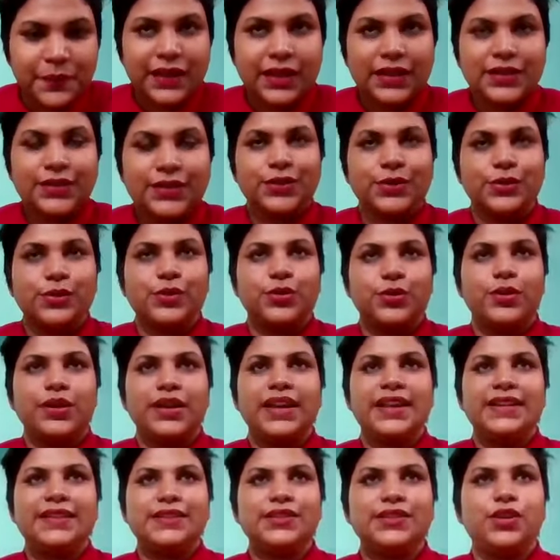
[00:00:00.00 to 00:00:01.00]
So
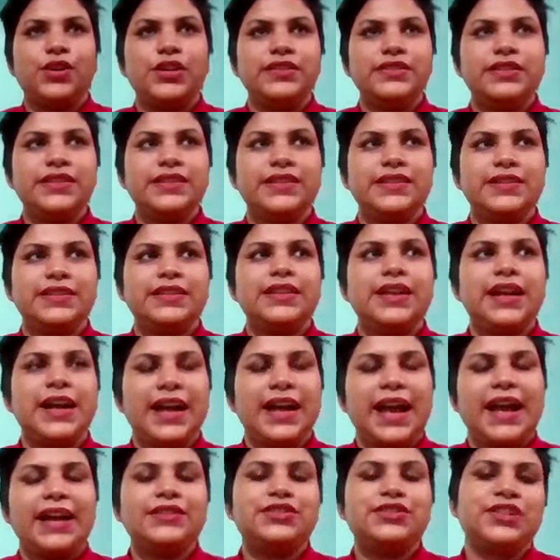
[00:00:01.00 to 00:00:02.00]
it's not just
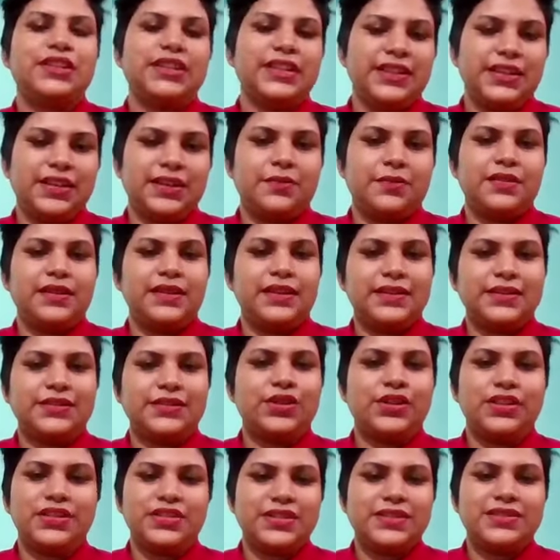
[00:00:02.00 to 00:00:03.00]
actually, I mean, it's
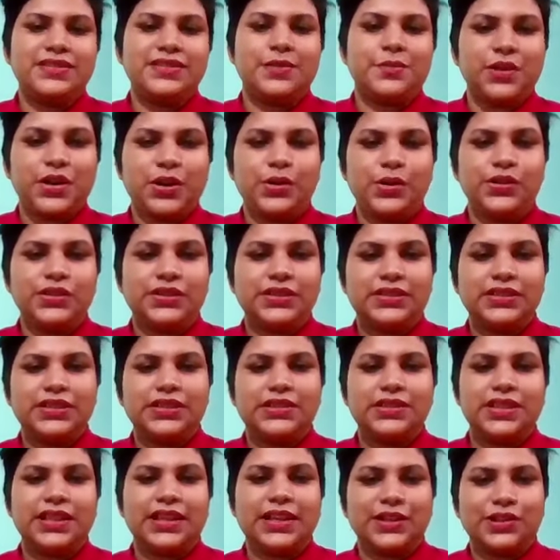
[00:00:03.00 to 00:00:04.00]
not just about the
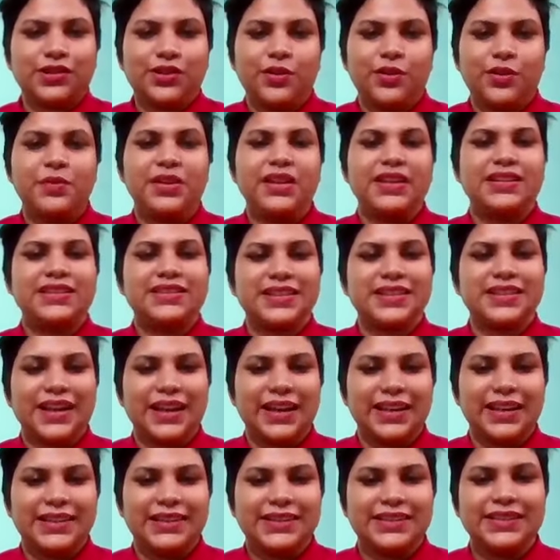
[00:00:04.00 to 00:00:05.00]
economics
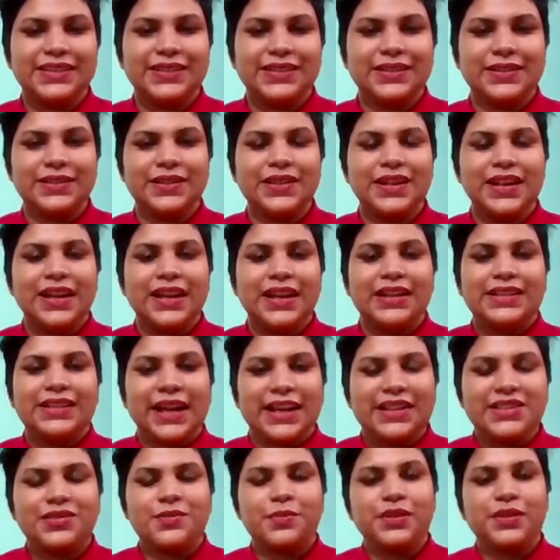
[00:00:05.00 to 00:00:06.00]
and the
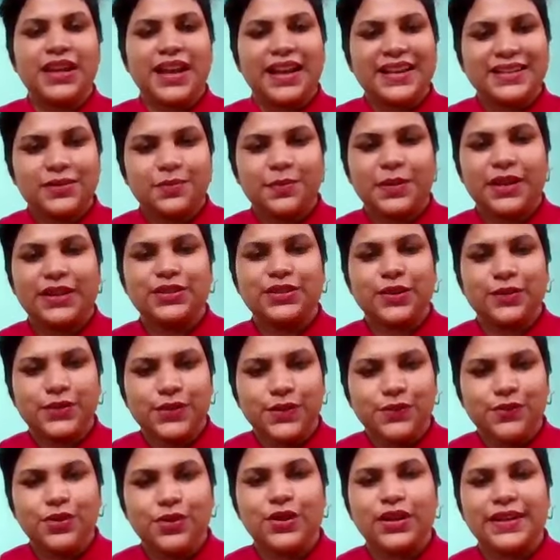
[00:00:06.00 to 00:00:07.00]
tangible aspects of the
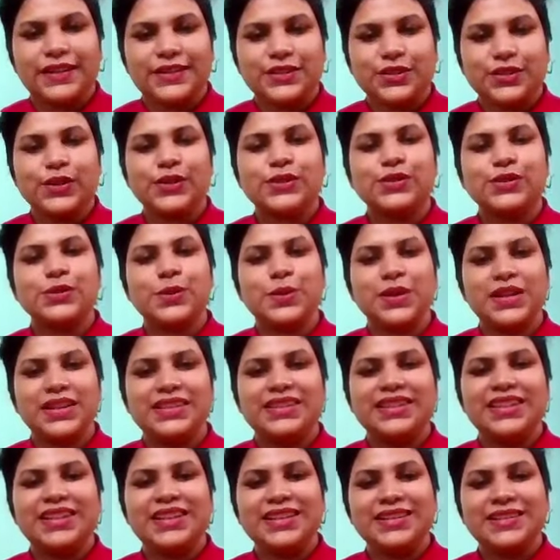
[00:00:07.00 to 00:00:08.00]
work. It's also in
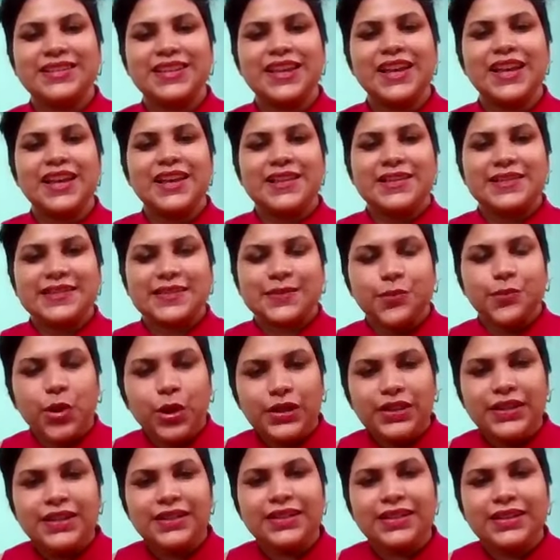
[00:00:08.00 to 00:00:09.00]
these small
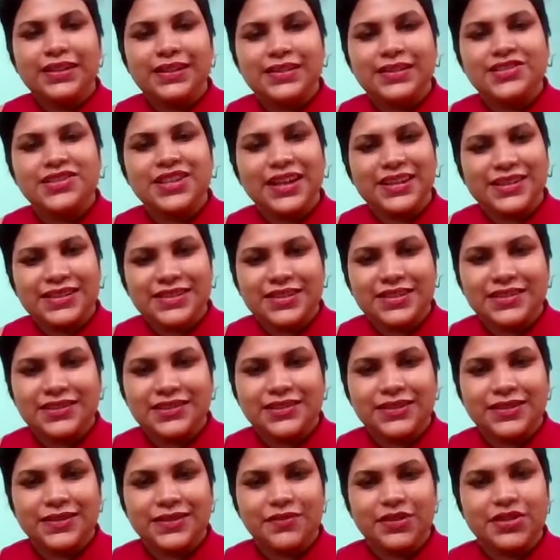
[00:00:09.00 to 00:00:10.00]
little
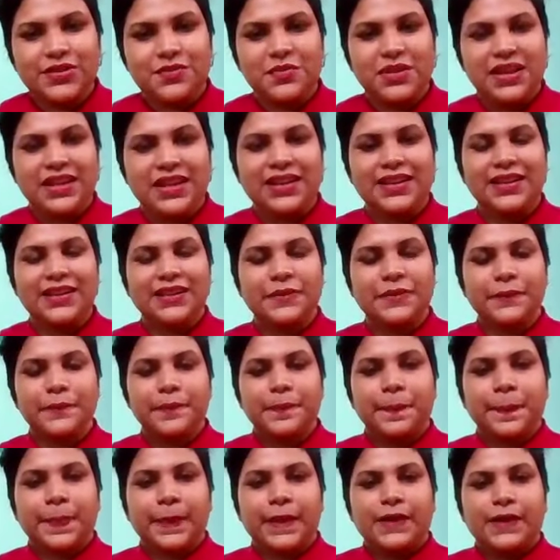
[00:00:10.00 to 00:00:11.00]
gestures which make it
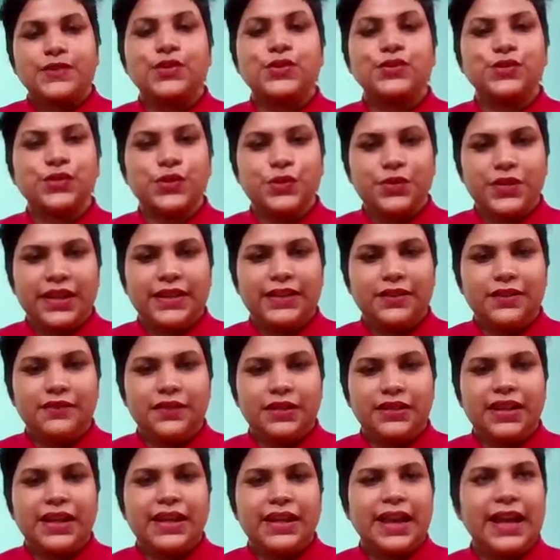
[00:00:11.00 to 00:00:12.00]
so
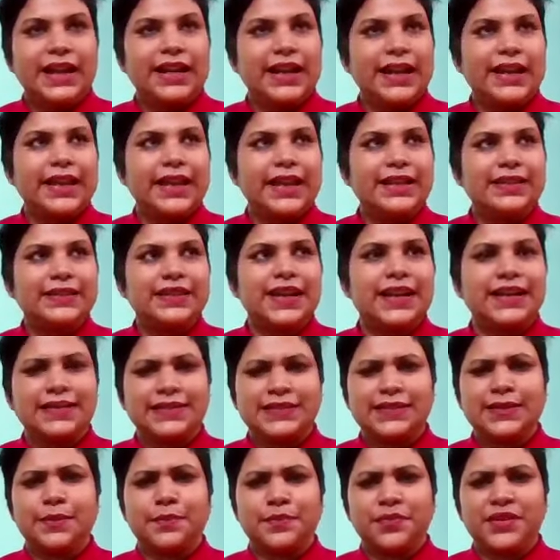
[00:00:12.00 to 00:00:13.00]
relevant. And I guess that is
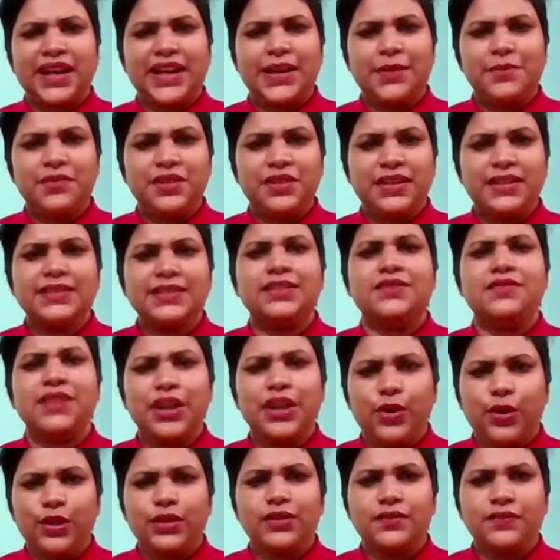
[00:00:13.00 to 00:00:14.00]
the prime reason why
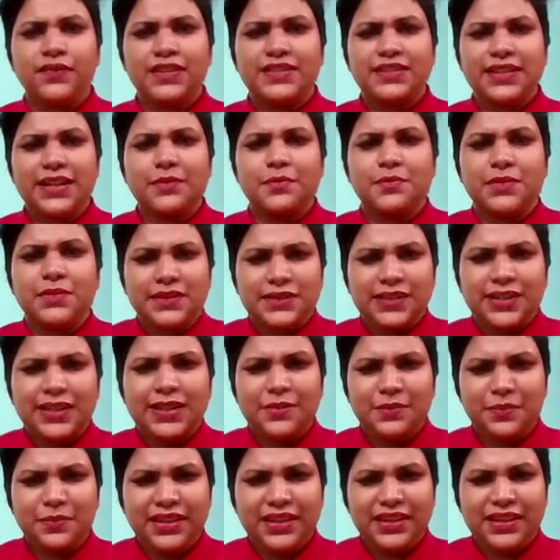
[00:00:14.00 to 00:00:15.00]
all of us are
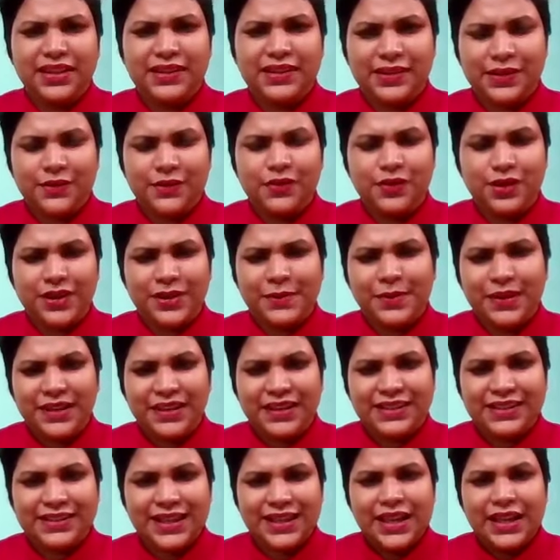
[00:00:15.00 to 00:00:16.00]
missing being in a
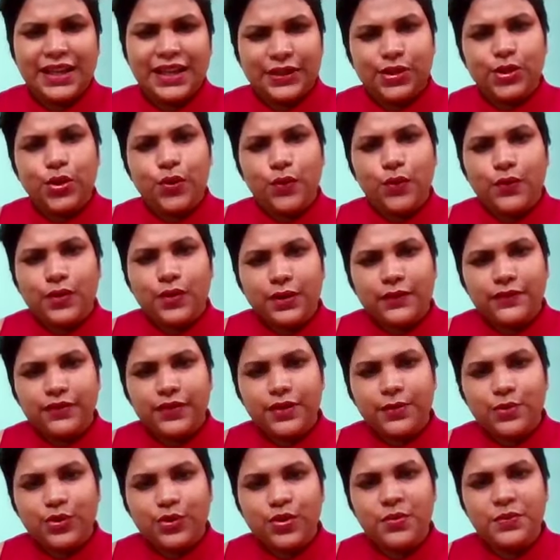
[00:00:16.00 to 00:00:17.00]
workplace. Though work
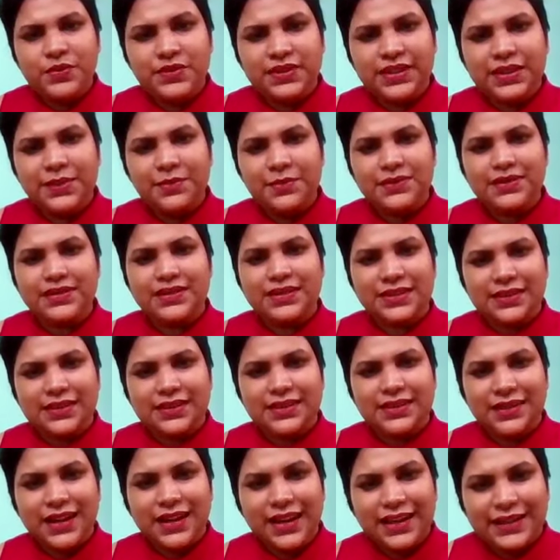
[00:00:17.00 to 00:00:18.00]
from home seems
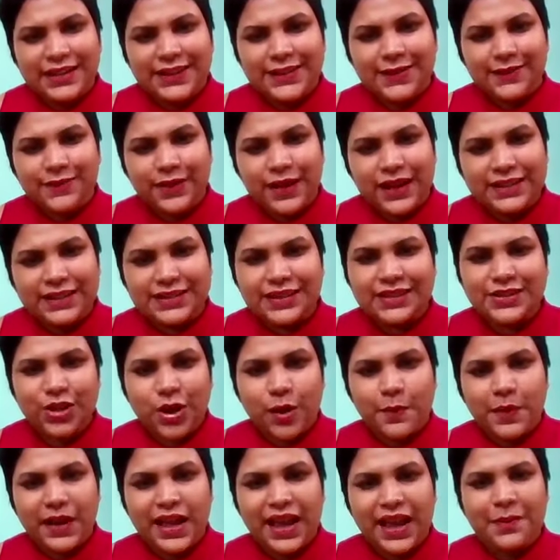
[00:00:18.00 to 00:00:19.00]
nice as a
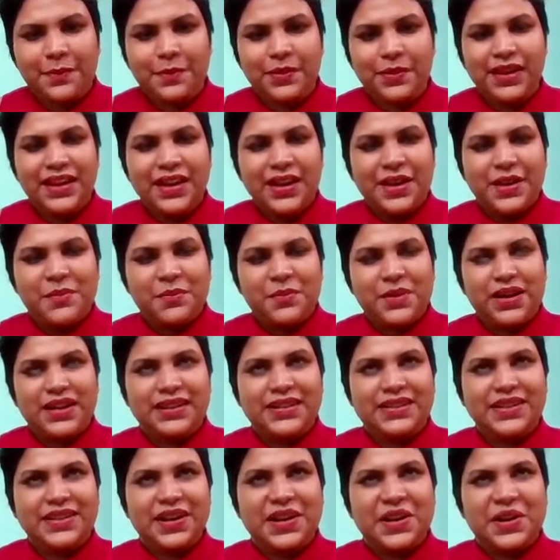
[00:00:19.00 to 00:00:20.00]
stopgap, but
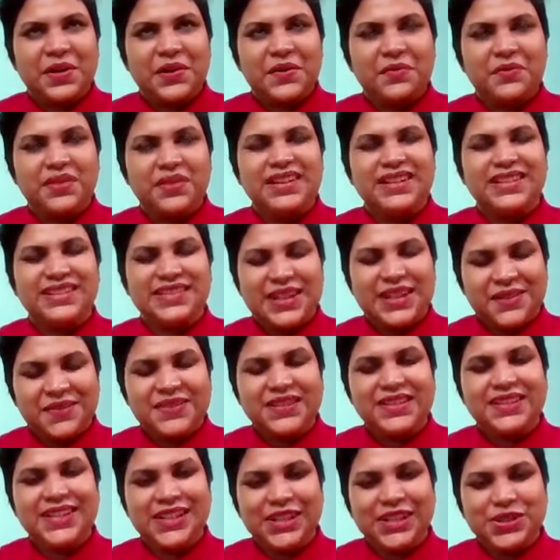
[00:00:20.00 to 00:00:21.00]
we
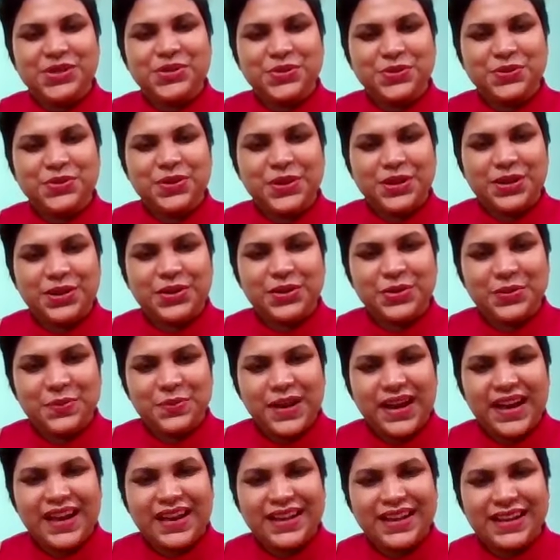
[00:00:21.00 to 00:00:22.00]
definitely do want to go
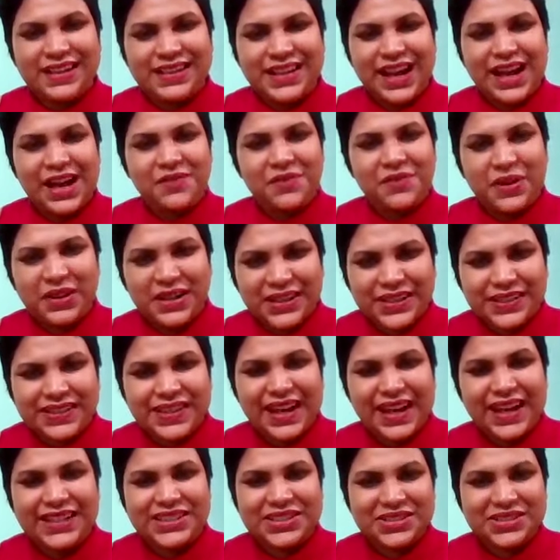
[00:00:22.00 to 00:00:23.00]
back and have our
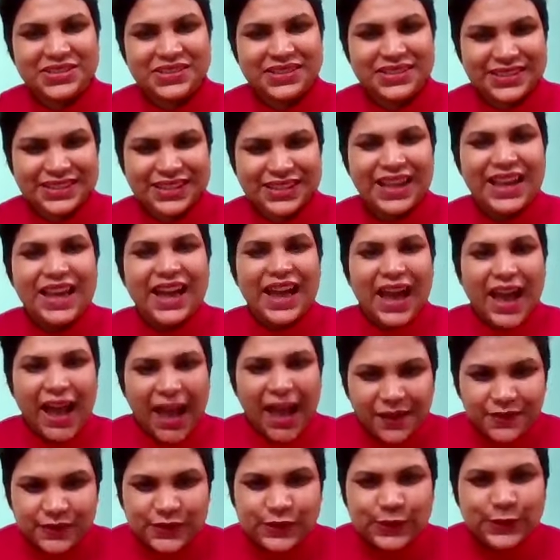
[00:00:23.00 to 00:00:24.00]
interactions,
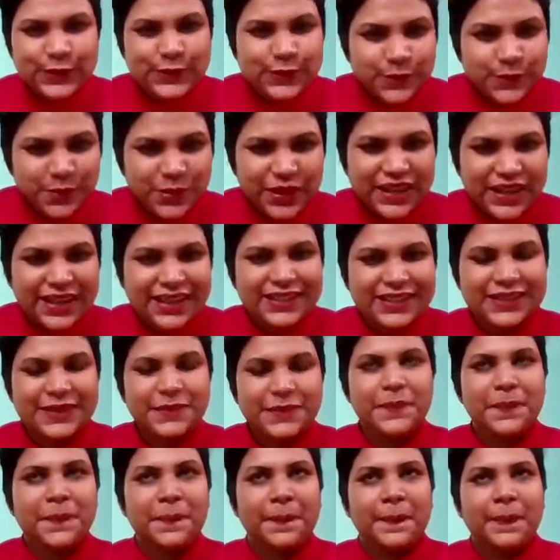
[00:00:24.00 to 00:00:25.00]
have those breaks.